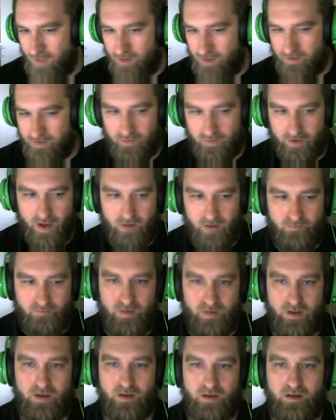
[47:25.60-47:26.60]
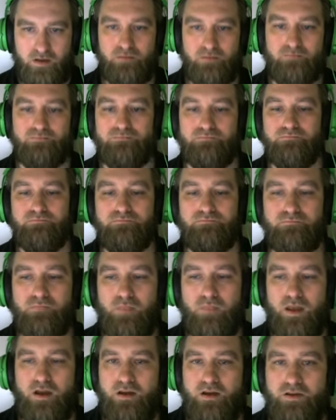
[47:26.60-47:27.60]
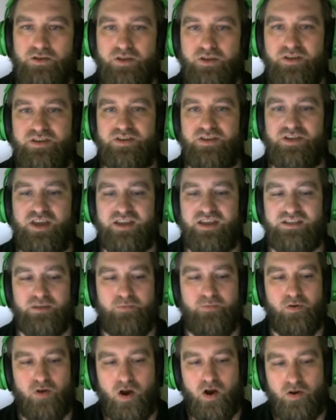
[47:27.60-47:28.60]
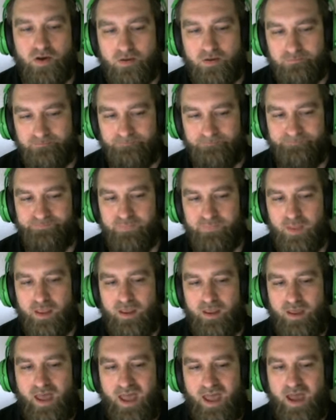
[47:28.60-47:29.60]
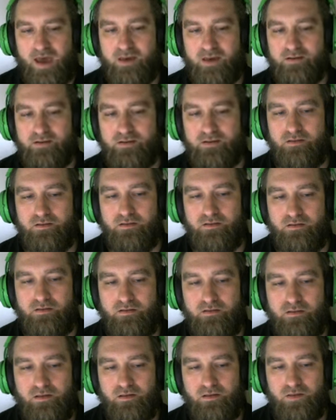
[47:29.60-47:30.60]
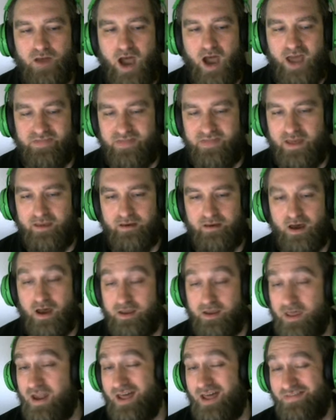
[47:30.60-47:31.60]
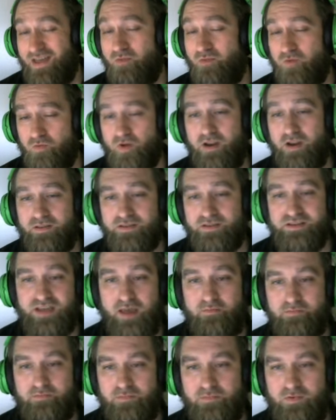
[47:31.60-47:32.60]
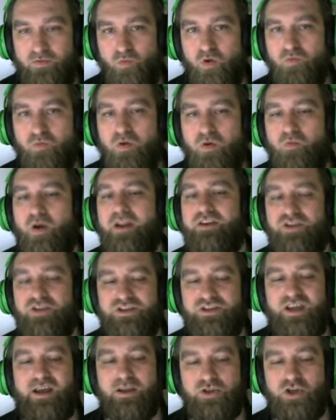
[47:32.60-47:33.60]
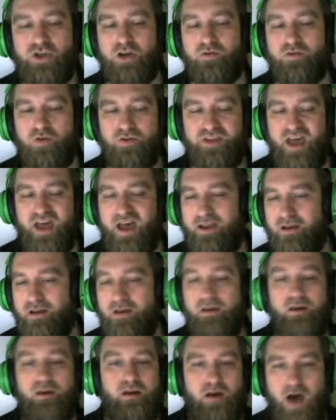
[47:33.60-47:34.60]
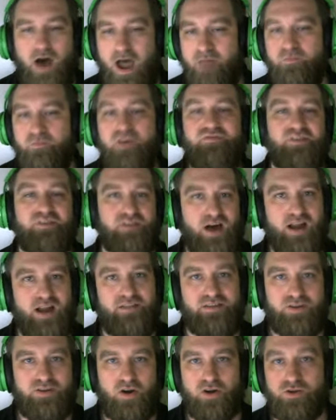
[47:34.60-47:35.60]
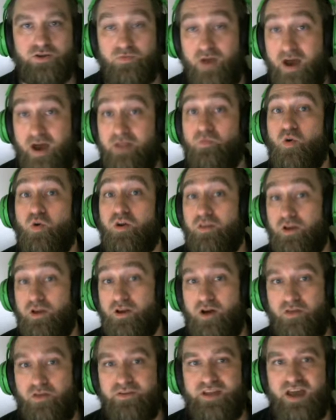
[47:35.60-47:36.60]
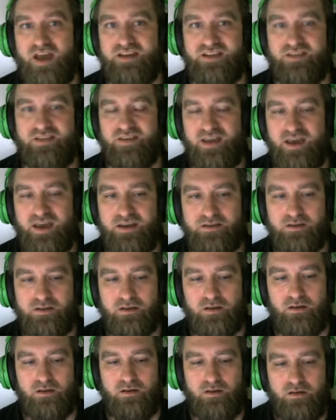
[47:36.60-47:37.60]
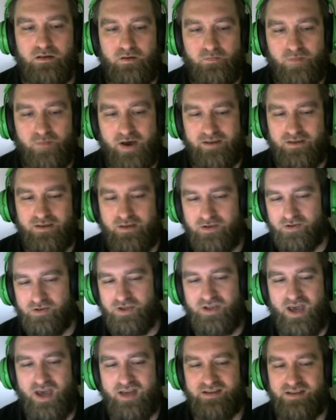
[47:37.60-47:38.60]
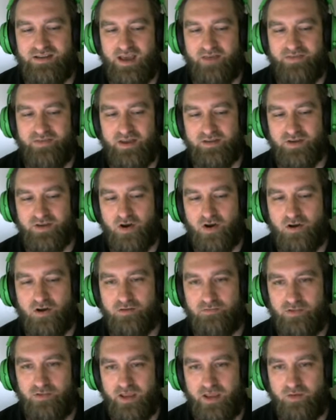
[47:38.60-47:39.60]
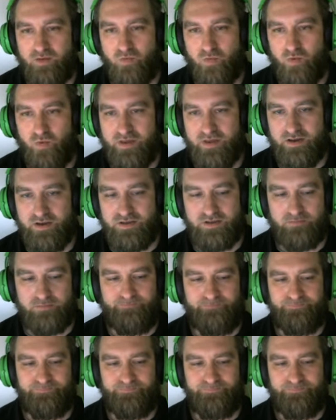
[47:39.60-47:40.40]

There we go. So this is against a Perona. And I think, again, I think we're running the same. We're, we're running just like a general deck. I moved a lot of these cards around, and we're going to look at all the decks at the end. But you'll just kind of see how things are like with this.